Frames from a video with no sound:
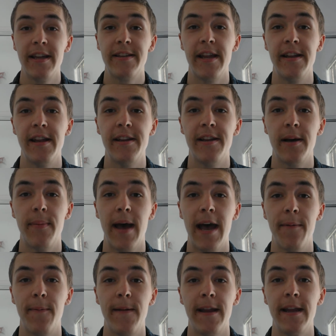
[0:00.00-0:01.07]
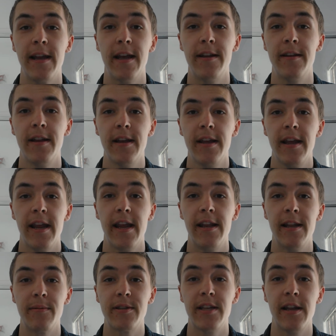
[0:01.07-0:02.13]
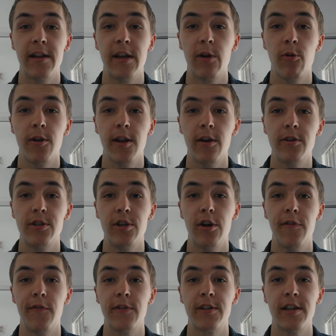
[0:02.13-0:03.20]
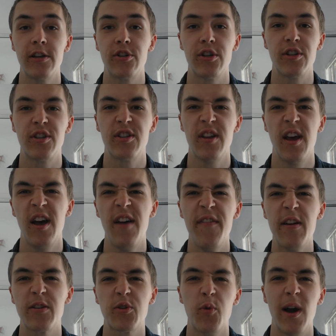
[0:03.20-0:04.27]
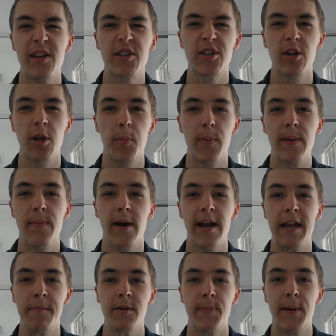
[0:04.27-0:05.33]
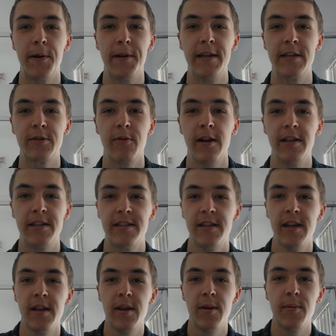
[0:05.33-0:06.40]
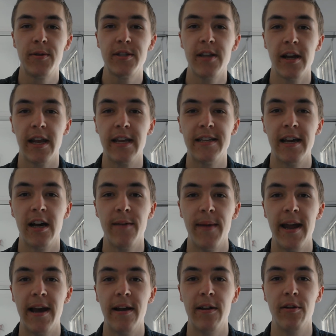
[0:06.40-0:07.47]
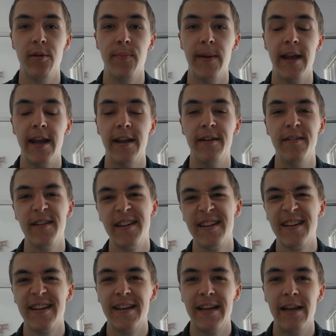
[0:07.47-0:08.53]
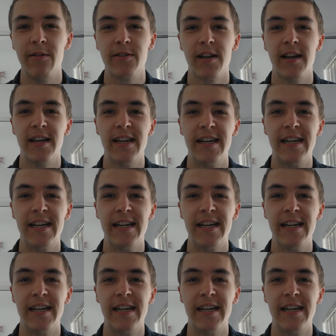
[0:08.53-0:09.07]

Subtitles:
didn't end up happening, and he ended up sending Guendouzi off for I think it was quite sloppy by him, to be honest. Kind of stuck his arm out a little bit, and it was like,